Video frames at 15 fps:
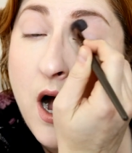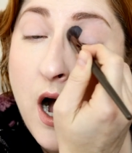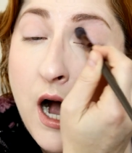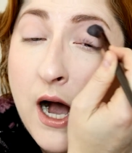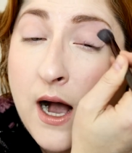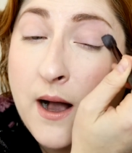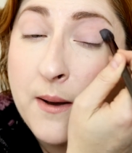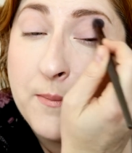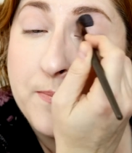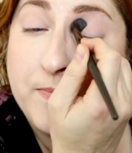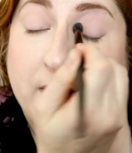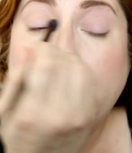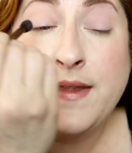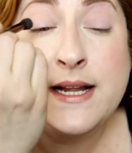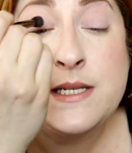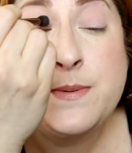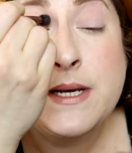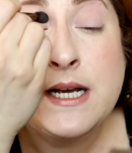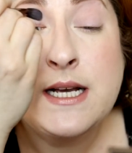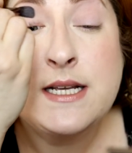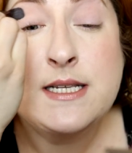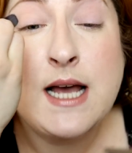Um, and that's
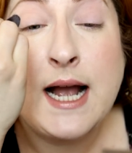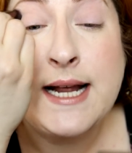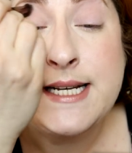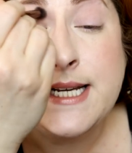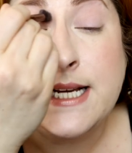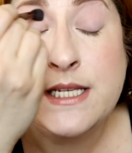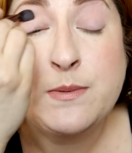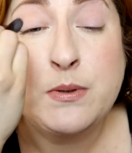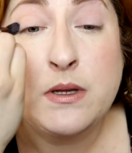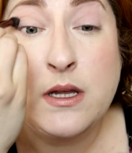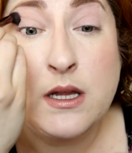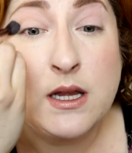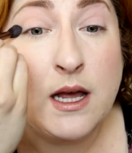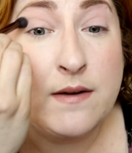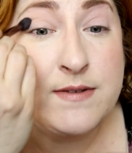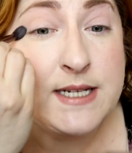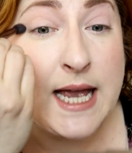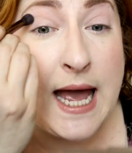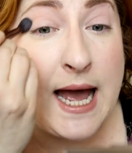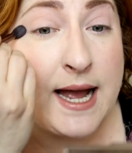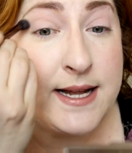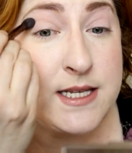because I desperately loved
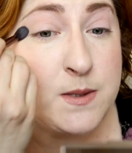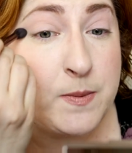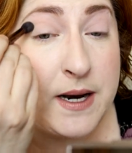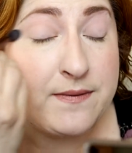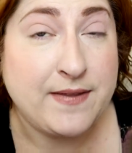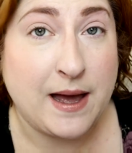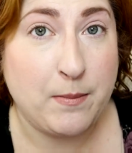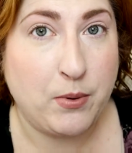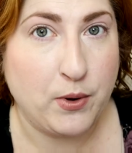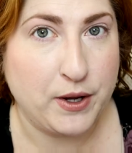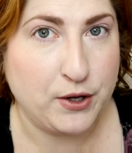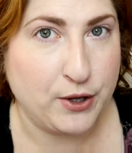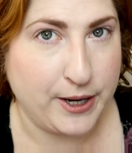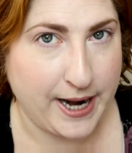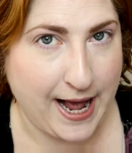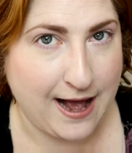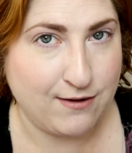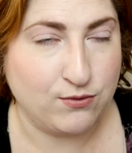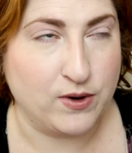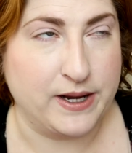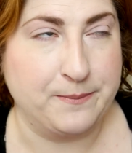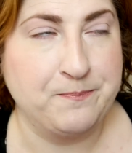cats, but at that point couldn't
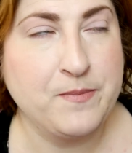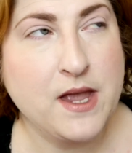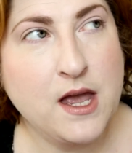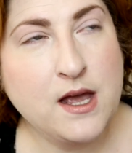have one.